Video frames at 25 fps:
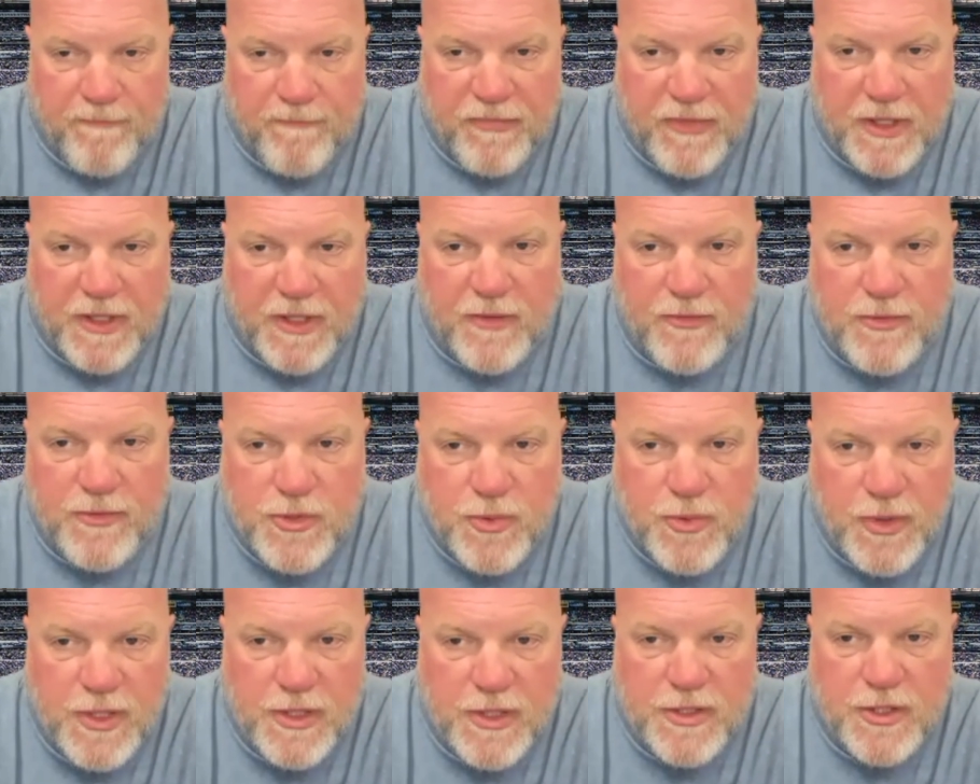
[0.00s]
The difference
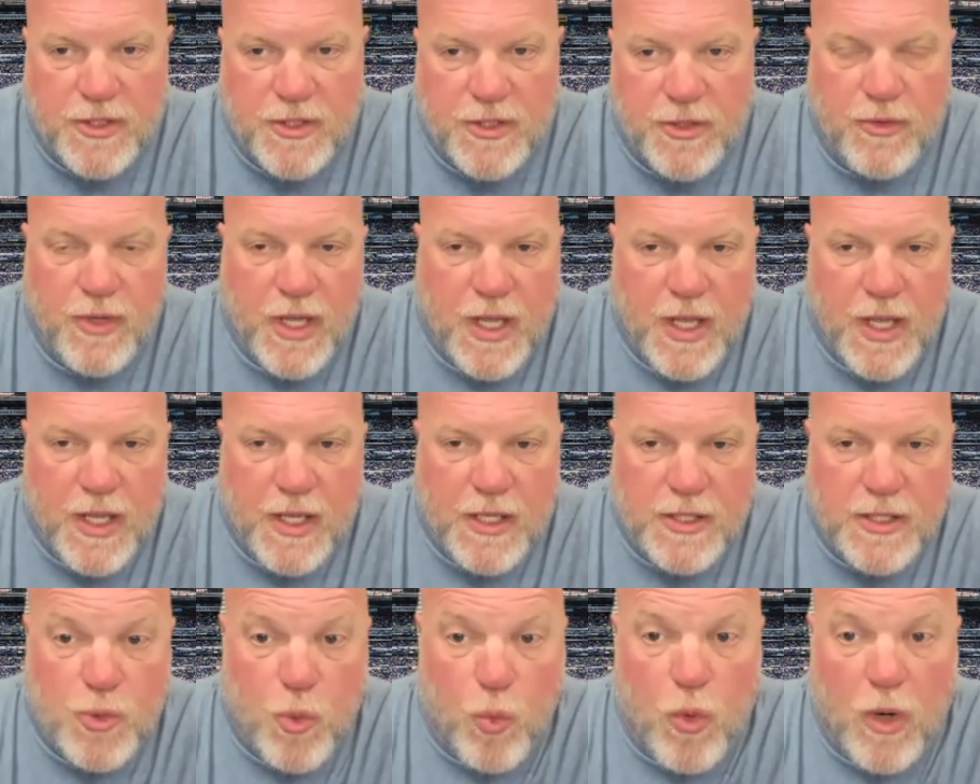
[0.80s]
between the two
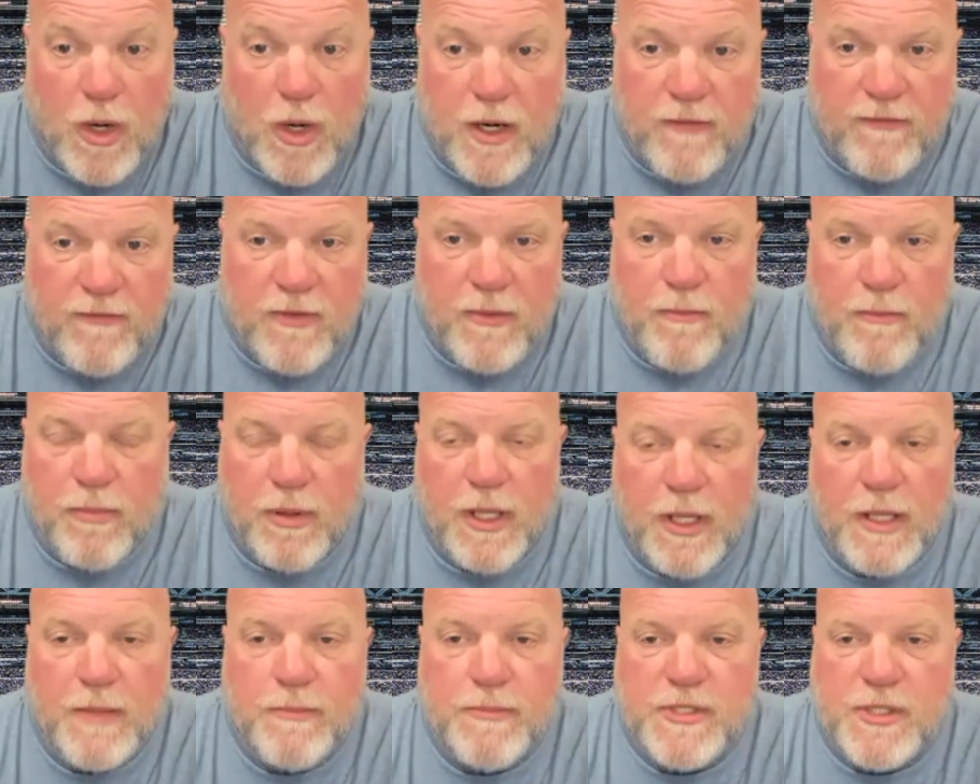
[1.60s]
is one of them
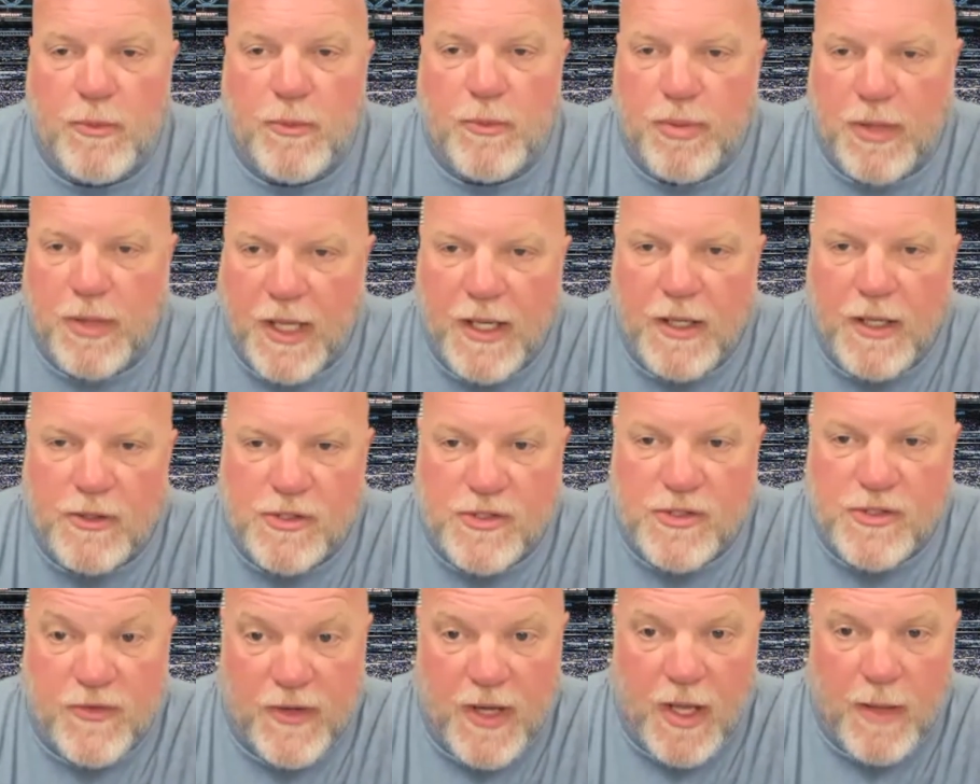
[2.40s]
blames their
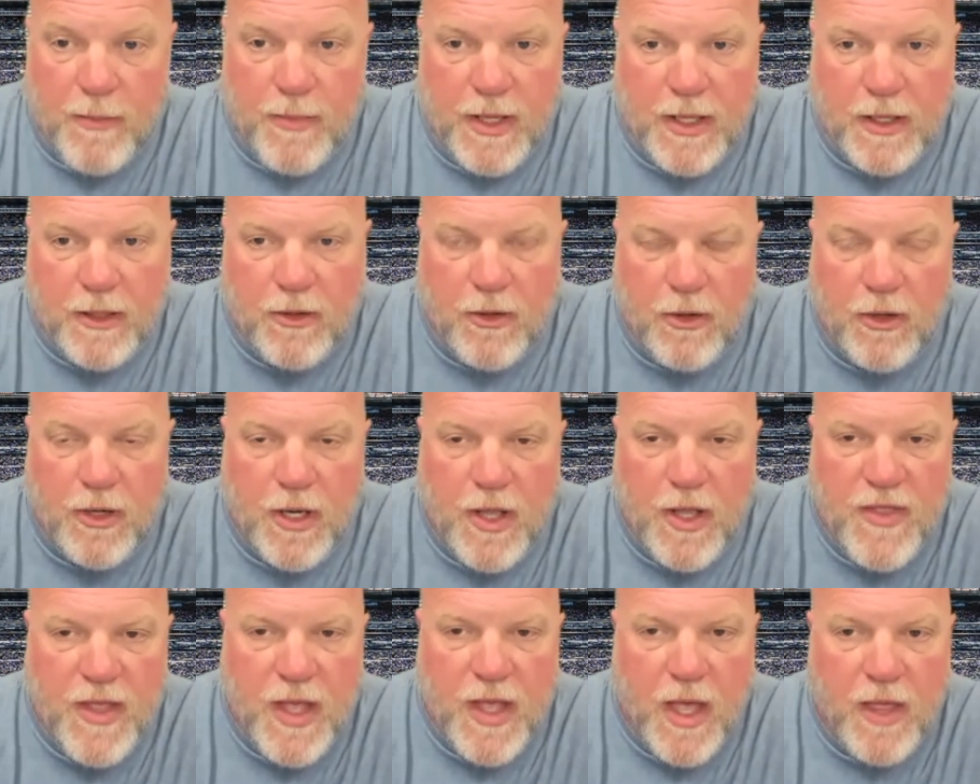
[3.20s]
players for not being good,
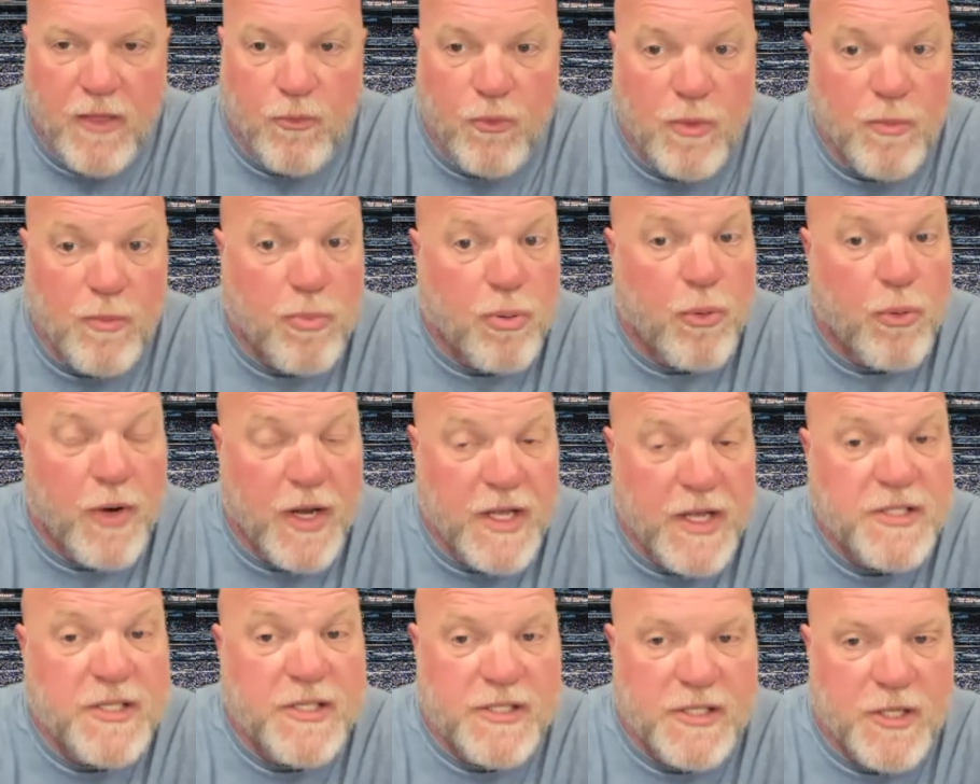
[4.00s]
and the other one
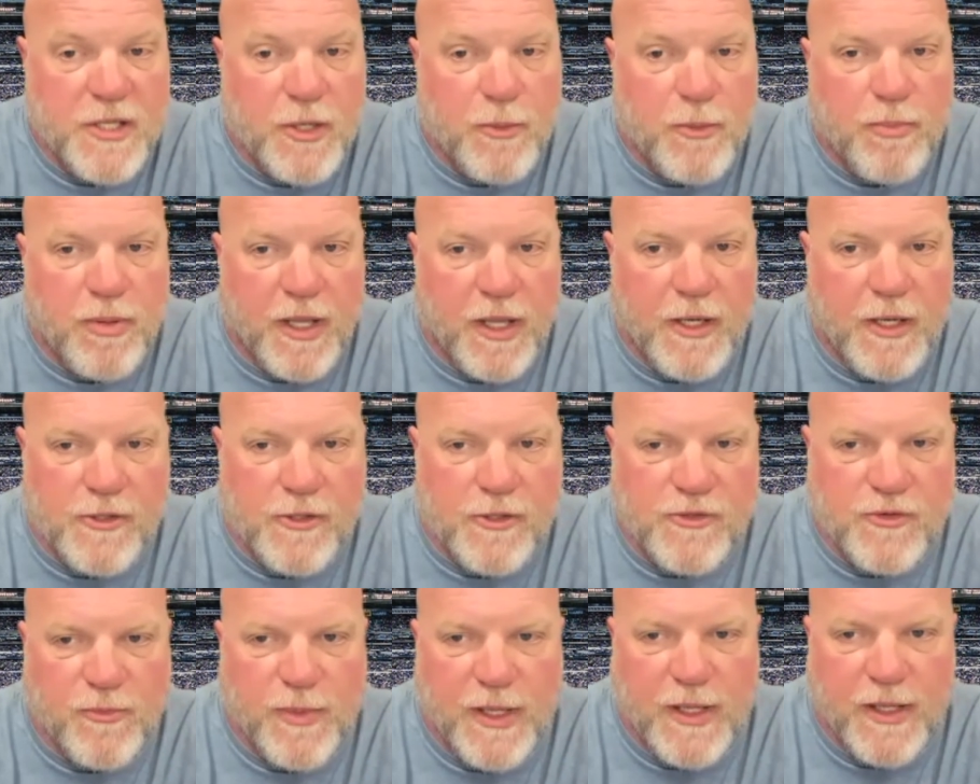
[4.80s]
praises their players
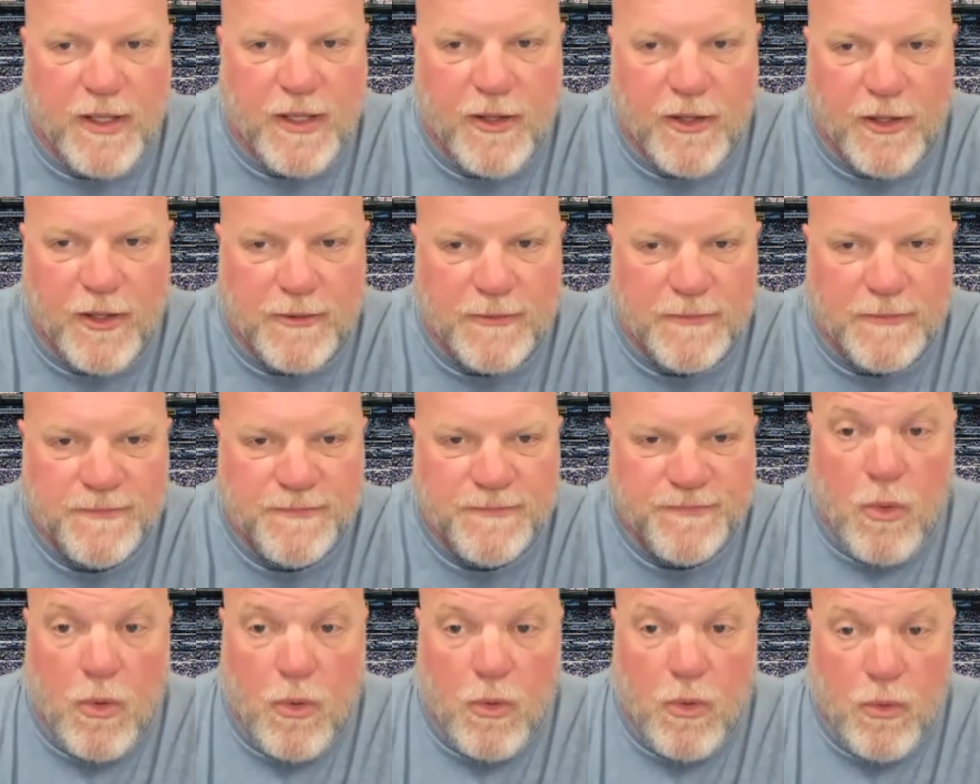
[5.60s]
for being good.
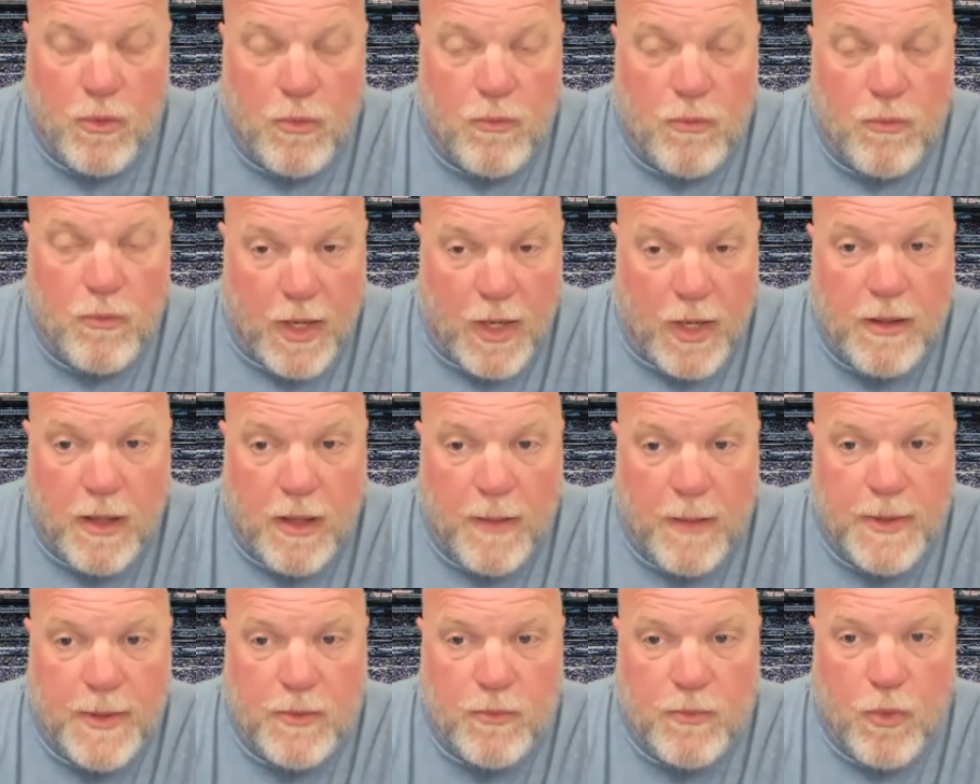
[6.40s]
Right?
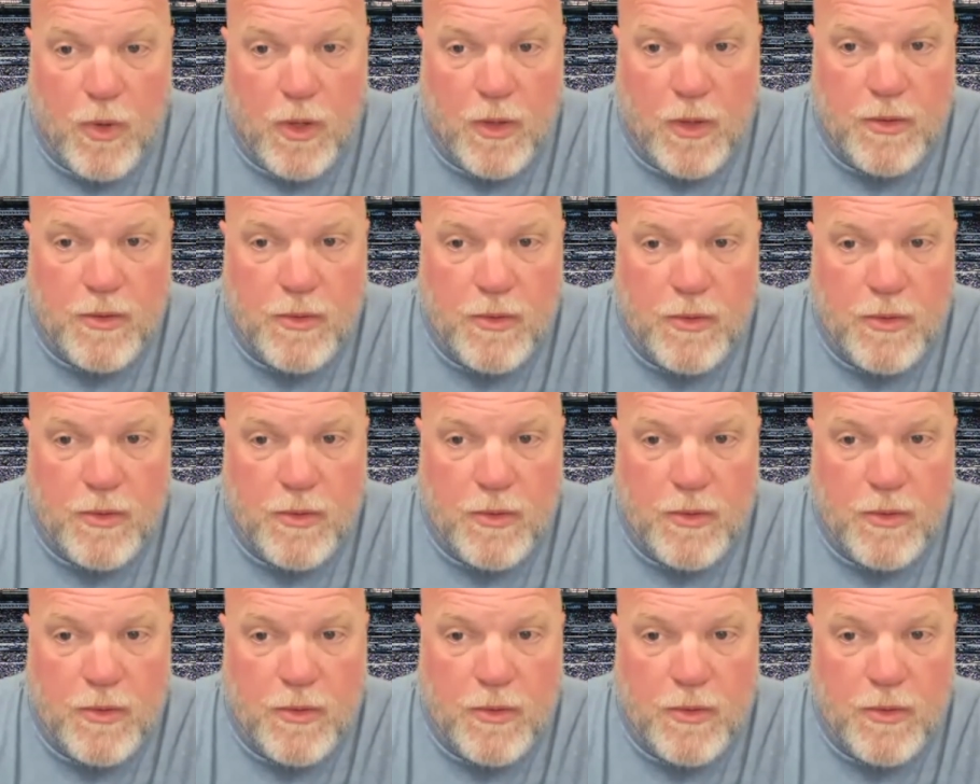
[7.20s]
I mean, one.